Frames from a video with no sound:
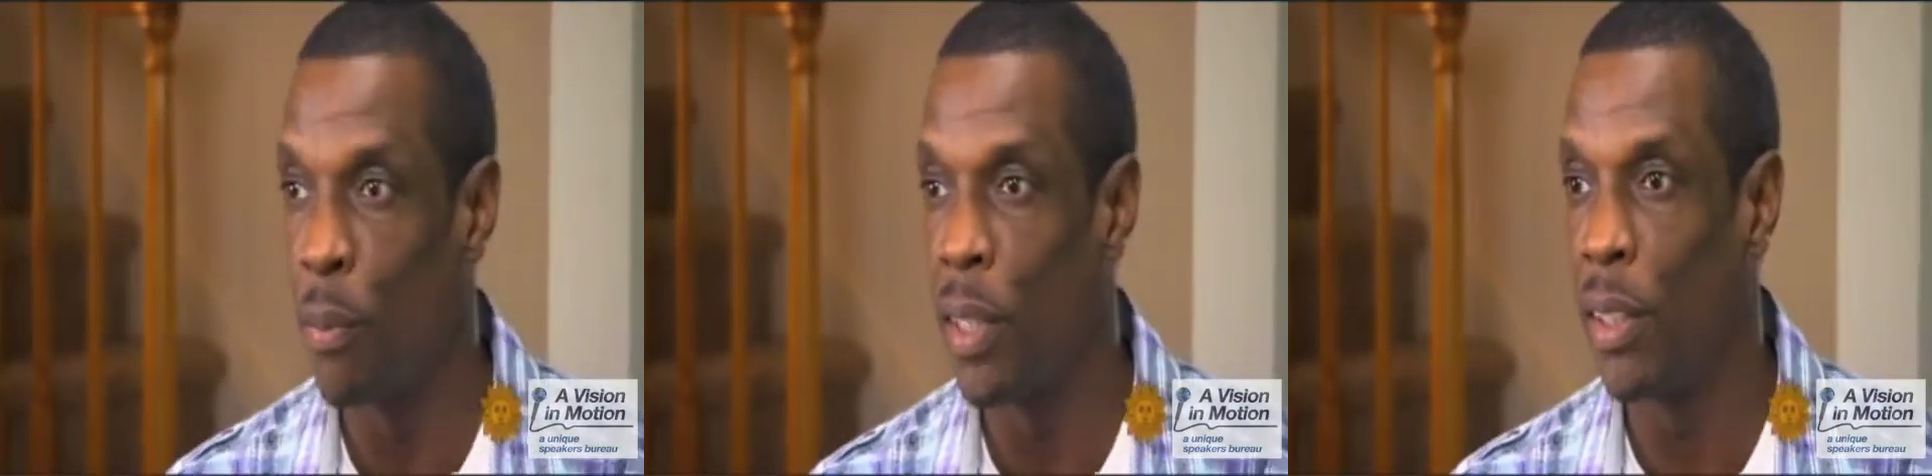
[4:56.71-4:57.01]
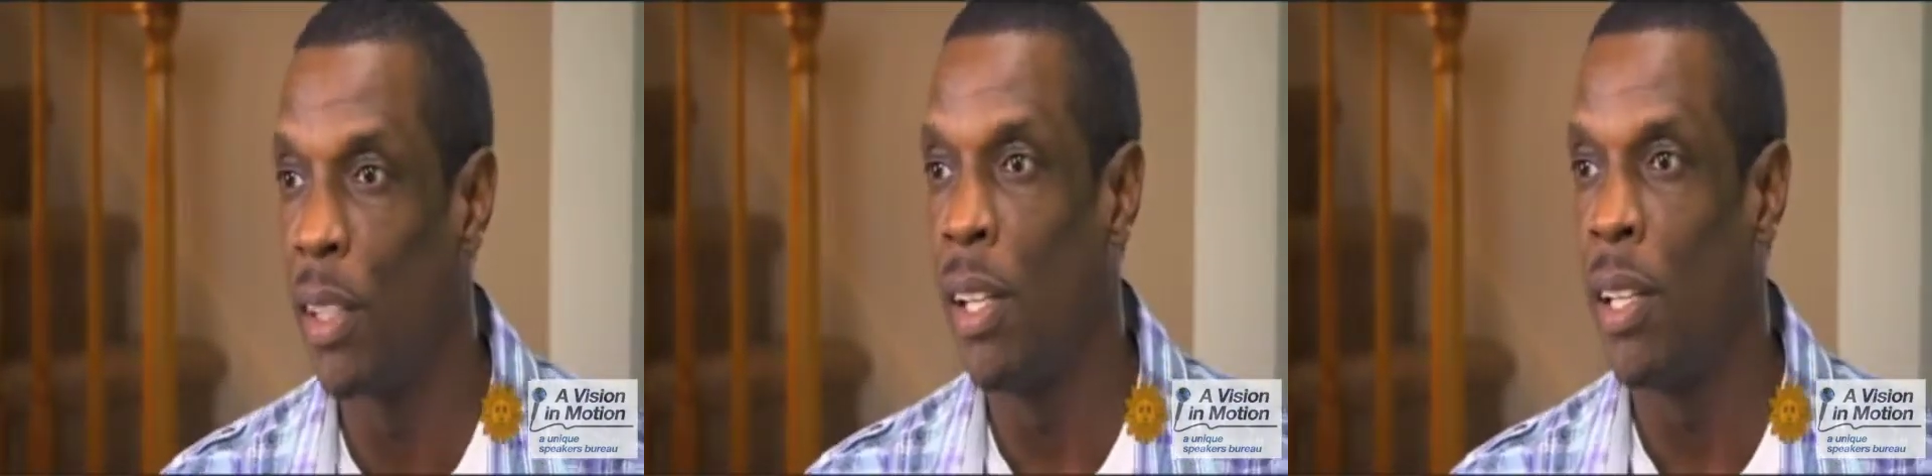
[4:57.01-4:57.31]
But
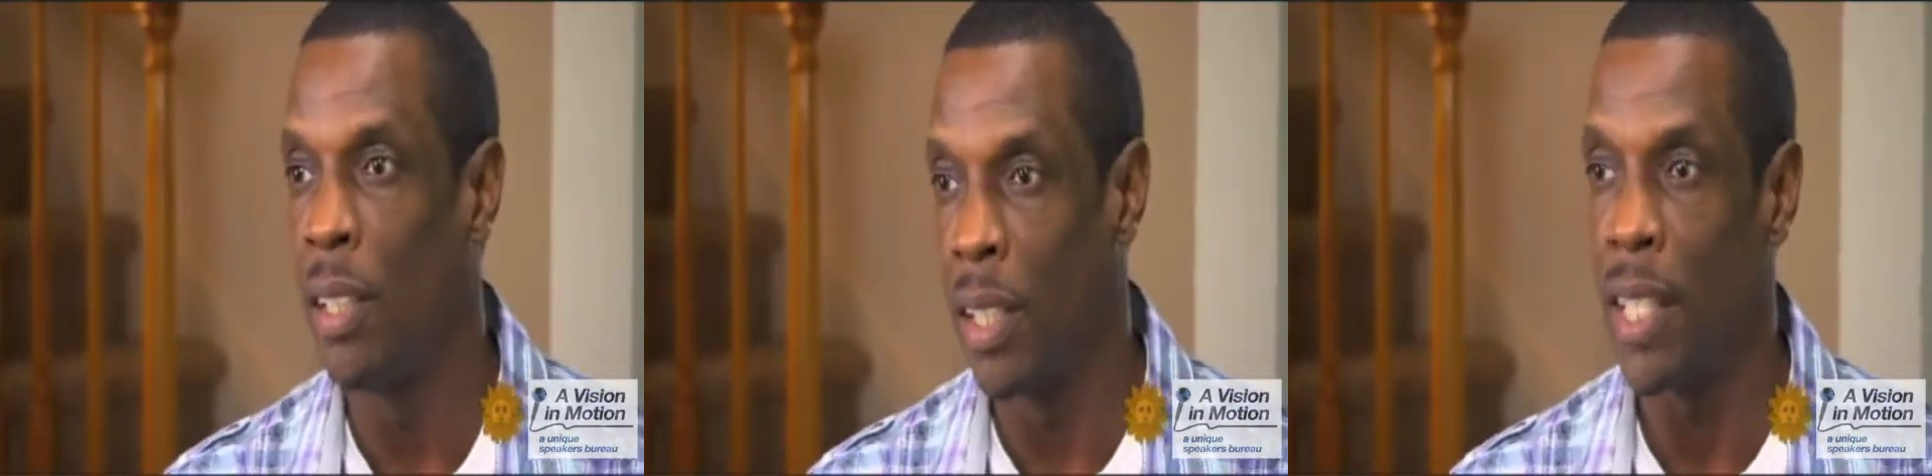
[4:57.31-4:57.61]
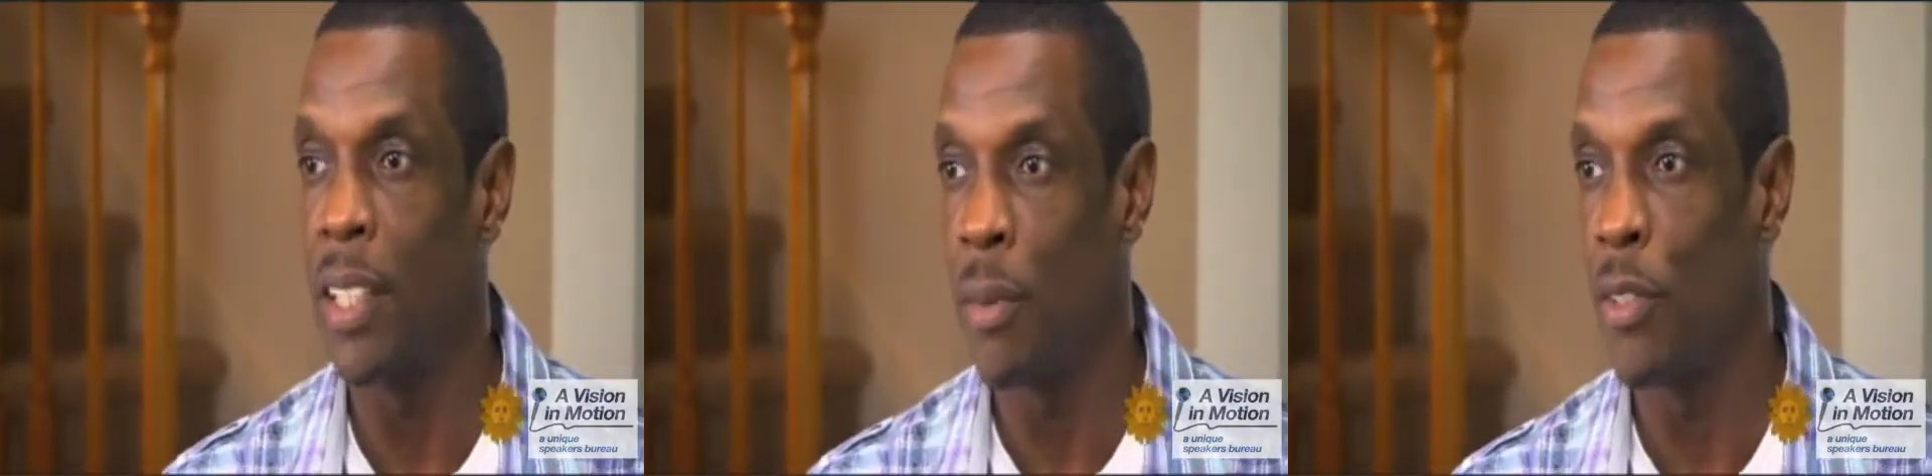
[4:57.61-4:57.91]
the
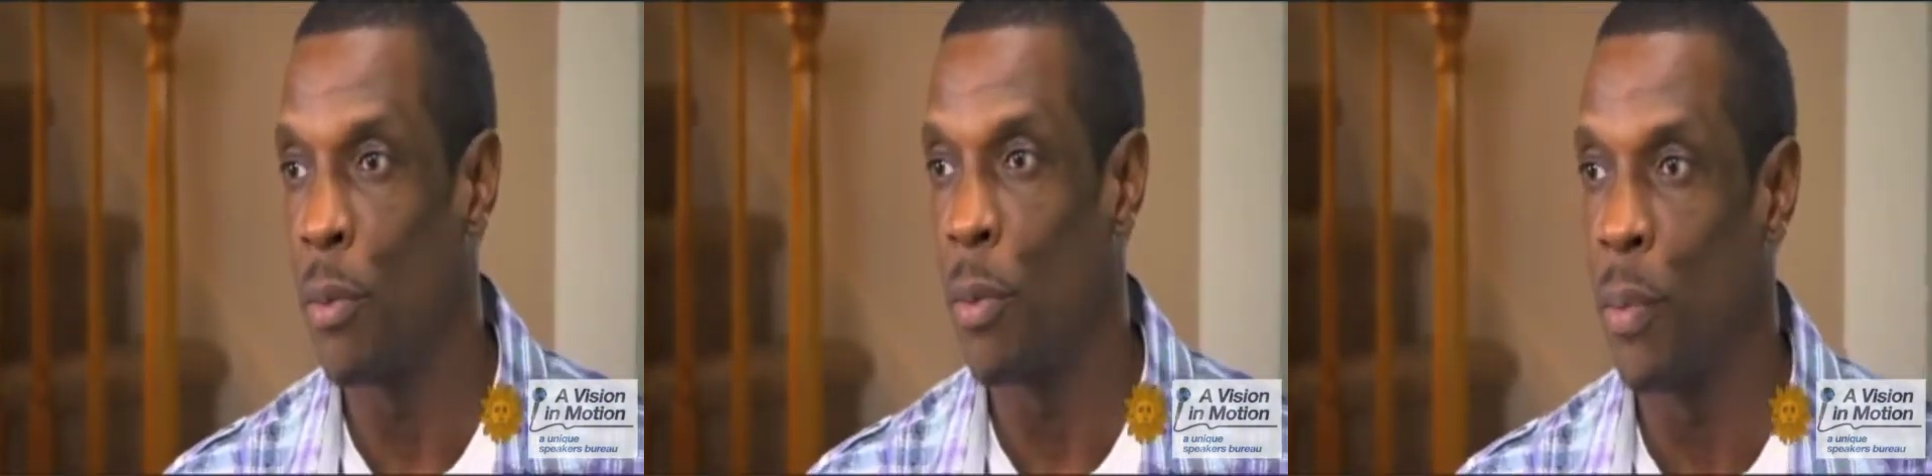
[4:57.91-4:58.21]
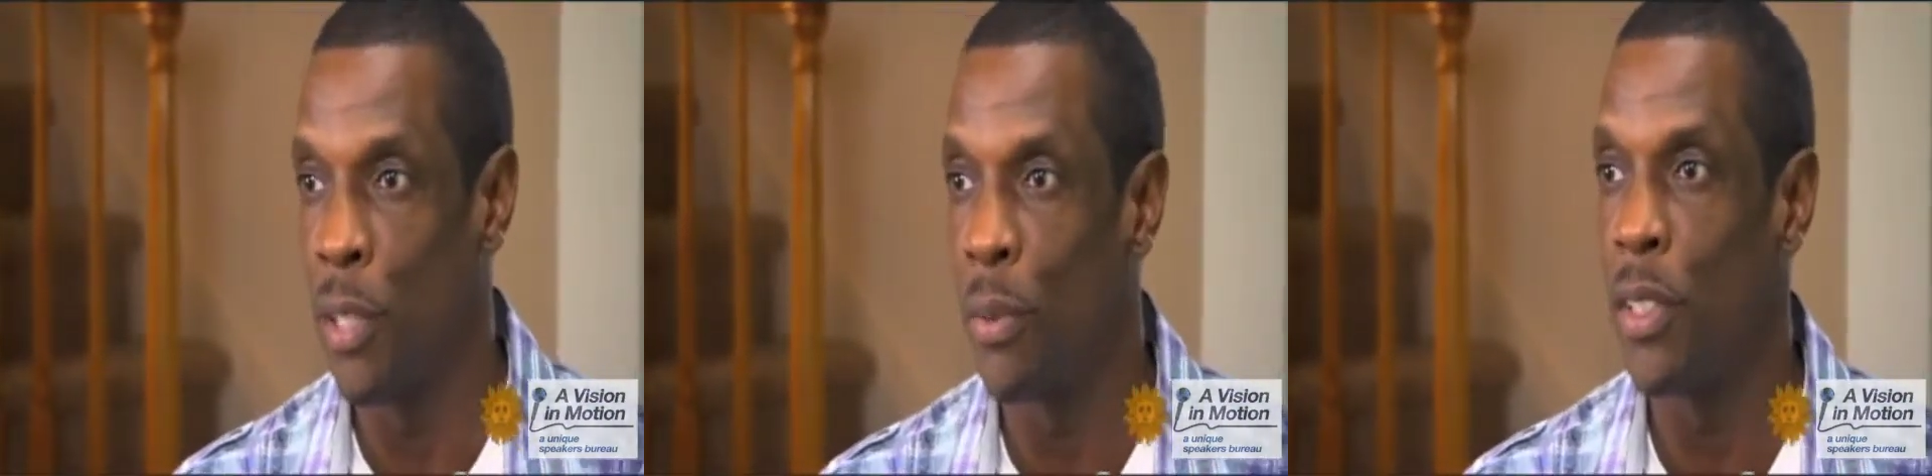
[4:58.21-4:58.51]
last game he saw me
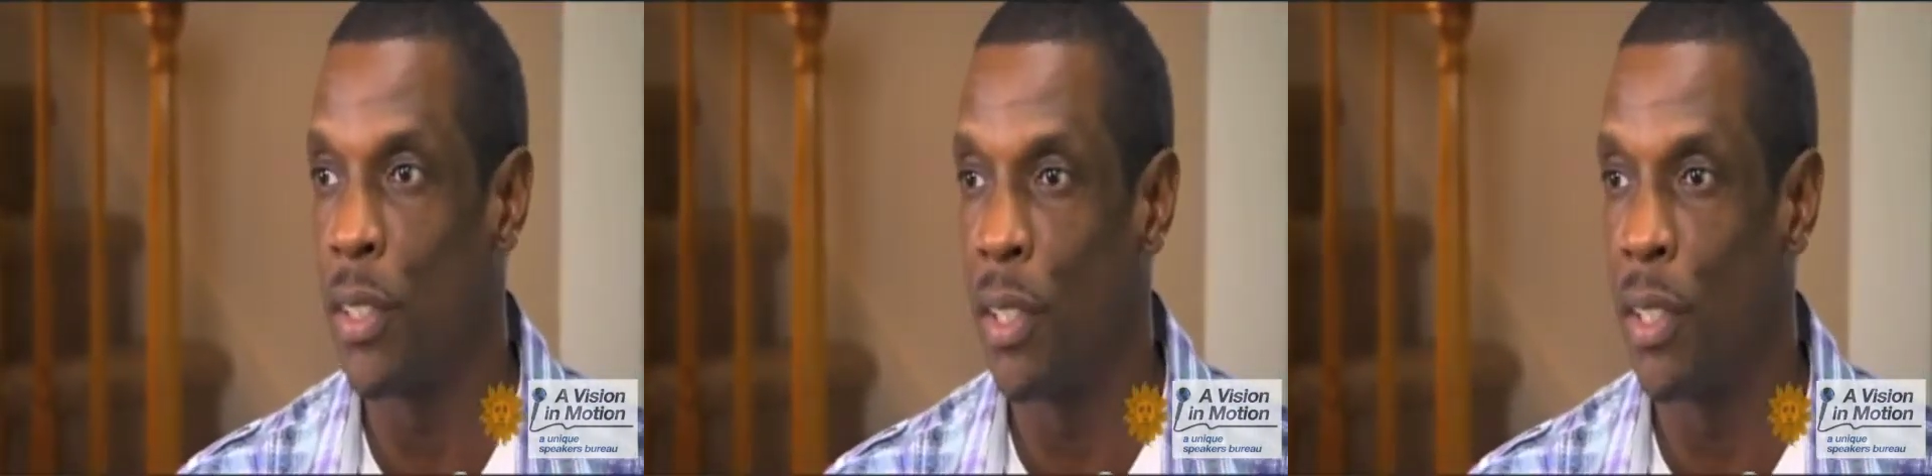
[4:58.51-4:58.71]
pitch was the